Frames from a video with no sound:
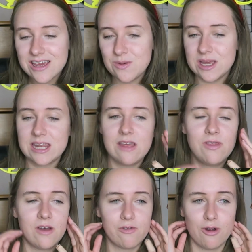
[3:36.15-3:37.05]
We stayed
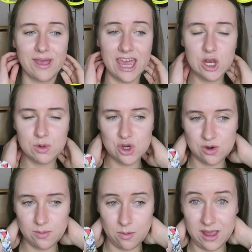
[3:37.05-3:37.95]
there for our engagement
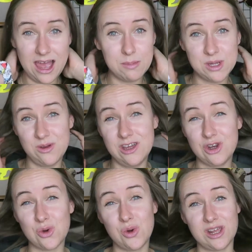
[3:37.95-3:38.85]
trip and we absolutely
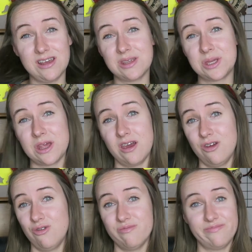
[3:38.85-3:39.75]
adored it, so
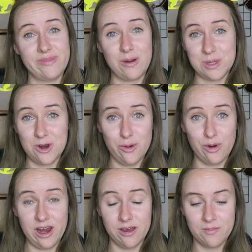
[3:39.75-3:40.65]
that was a
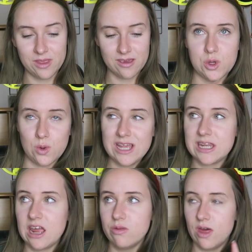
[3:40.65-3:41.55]
no-brainer. So we're
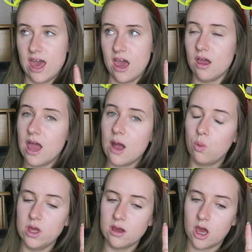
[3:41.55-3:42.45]
staying there and
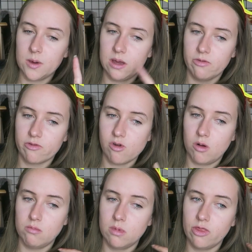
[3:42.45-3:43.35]
we are going
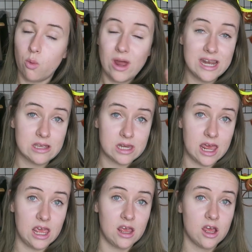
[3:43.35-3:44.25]
from the
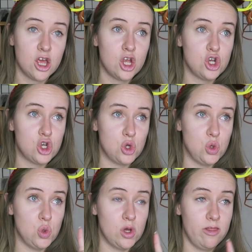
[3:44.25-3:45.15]
Wednesday
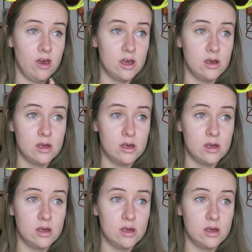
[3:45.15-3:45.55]
to the